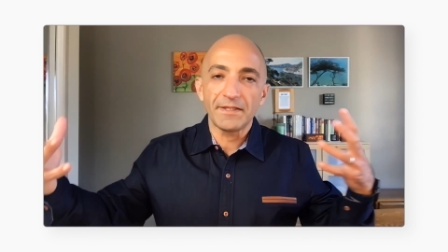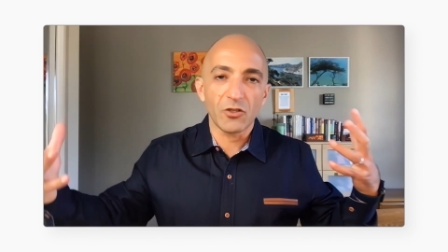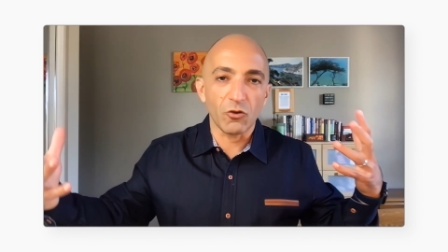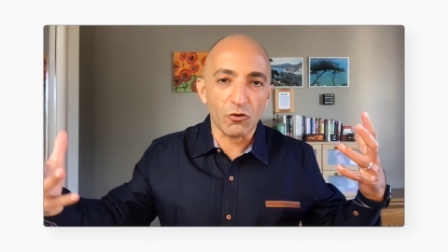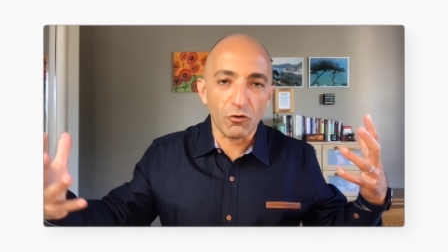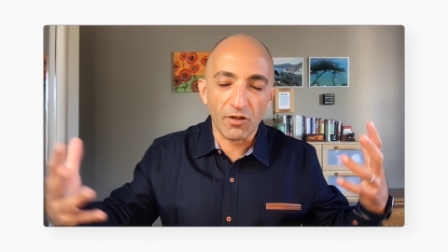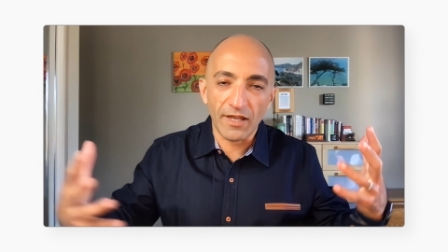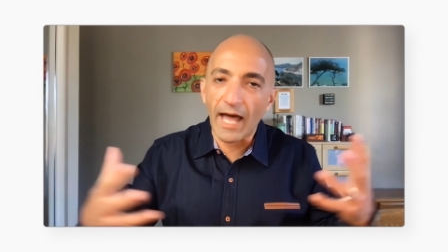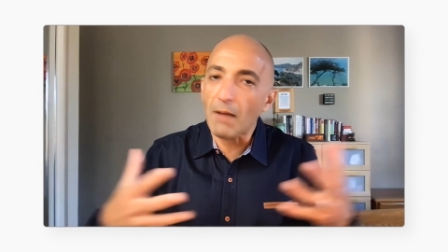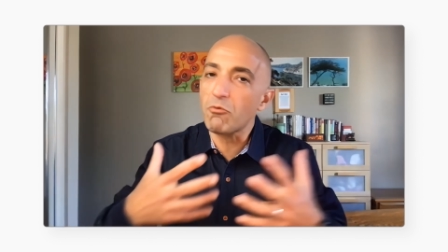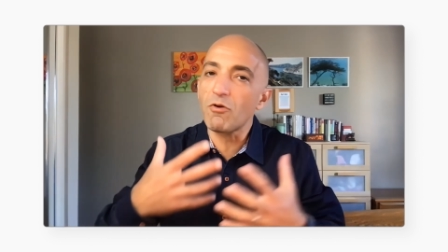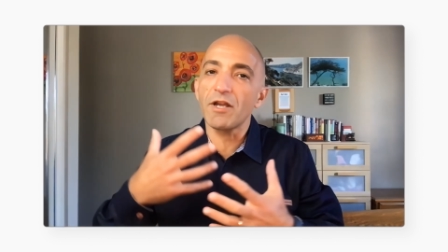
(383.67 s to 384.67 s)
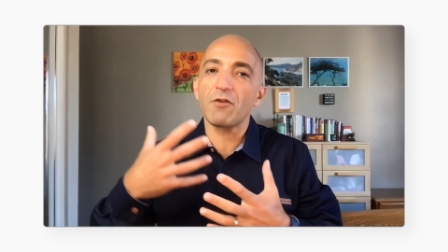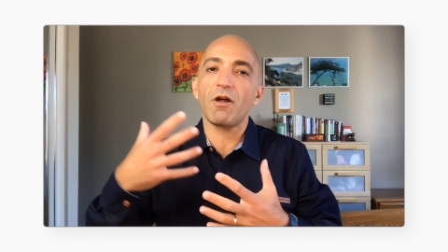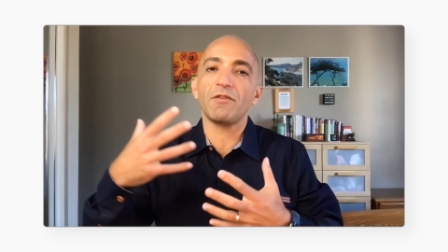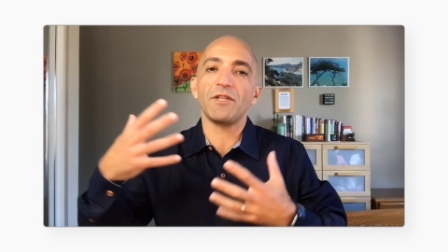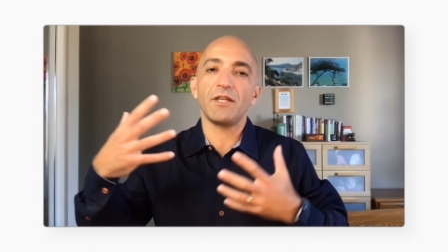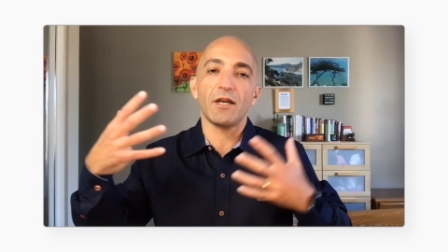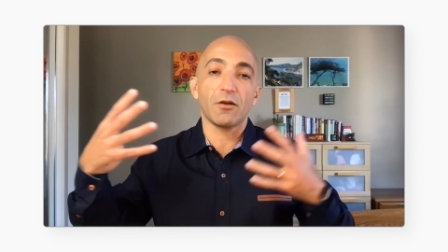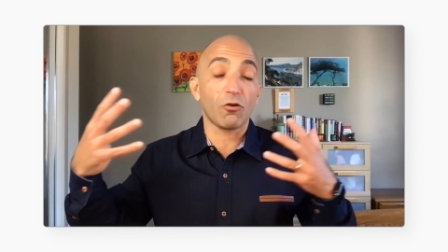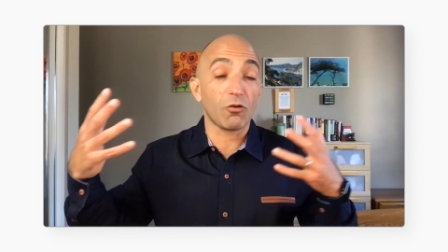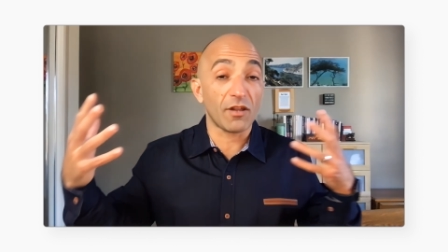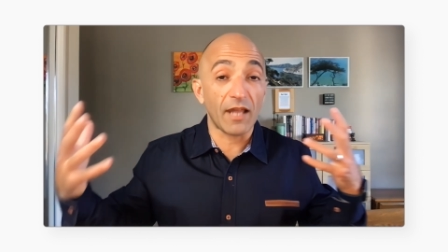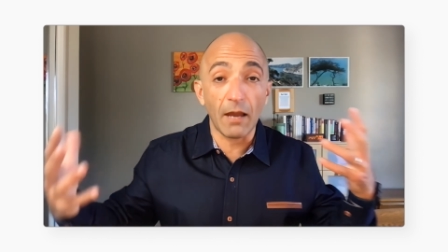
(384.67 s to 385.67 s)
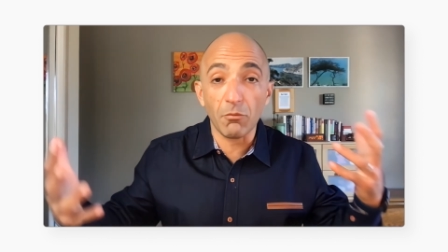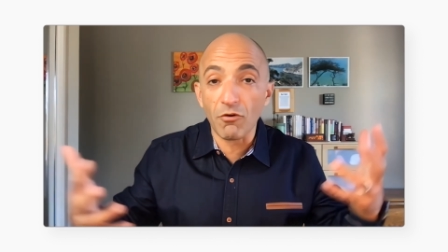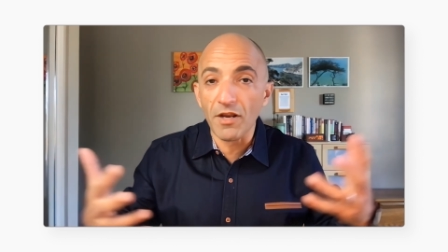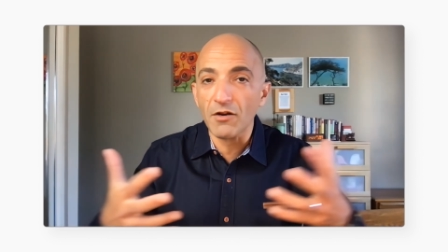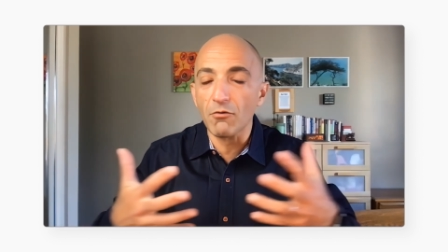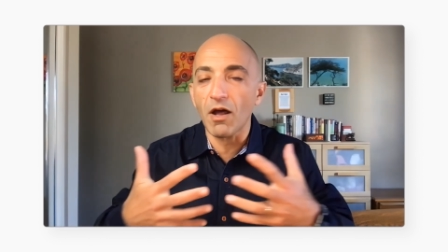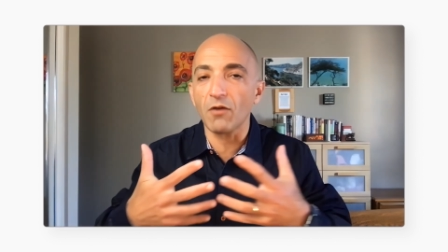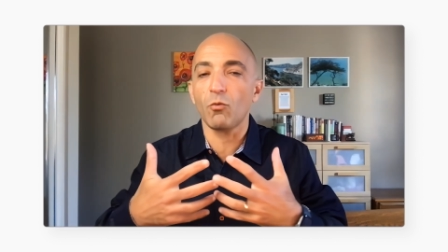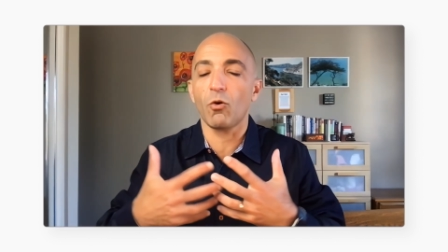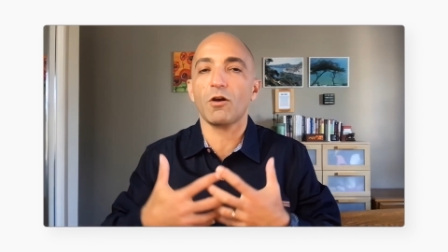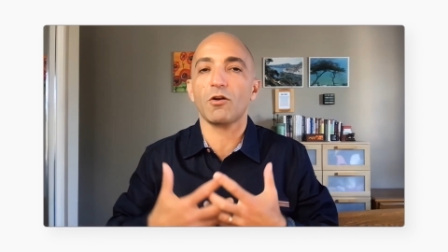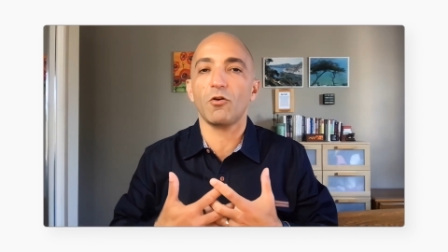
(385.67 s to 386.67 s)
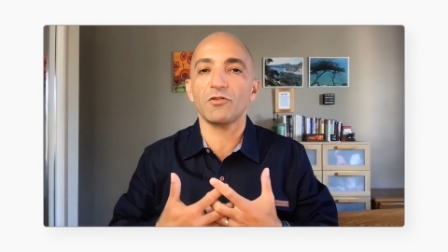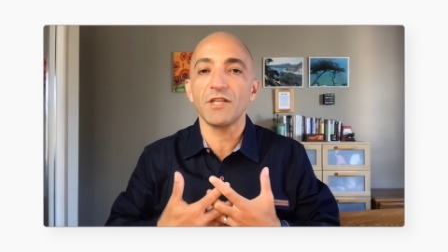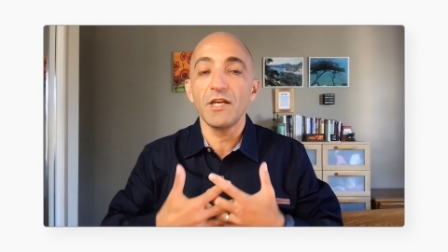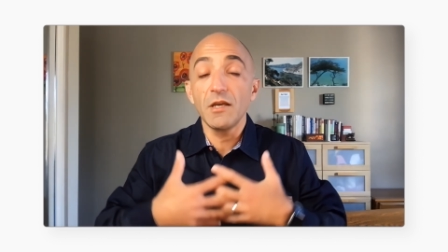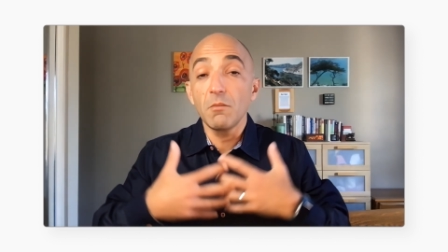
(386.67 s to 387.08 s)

you know, collaborate around data, collaborate around workloads,